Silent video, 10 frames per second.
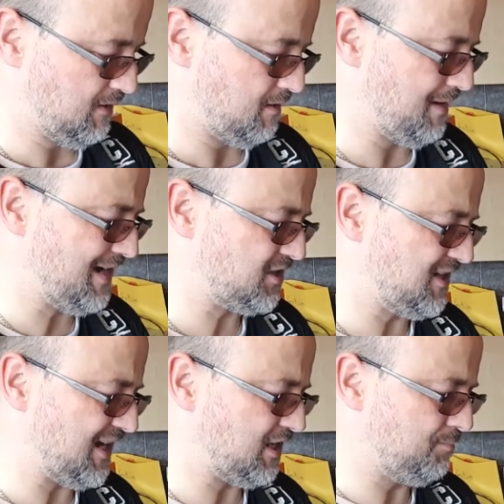I'm actually
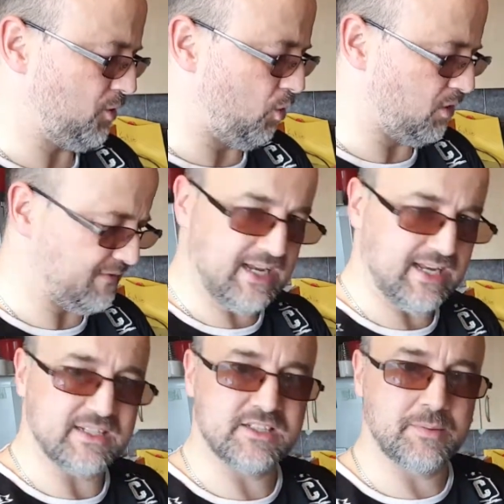not going to put all of it
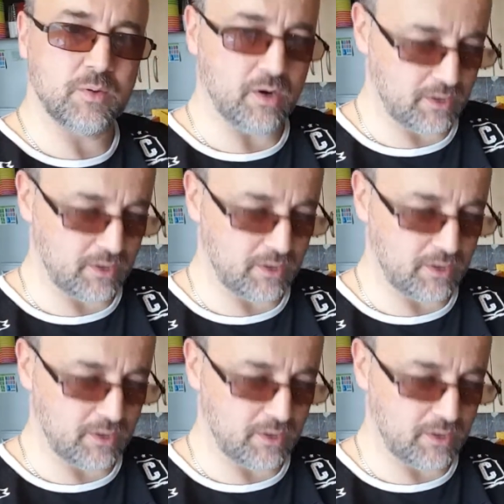in, to be quite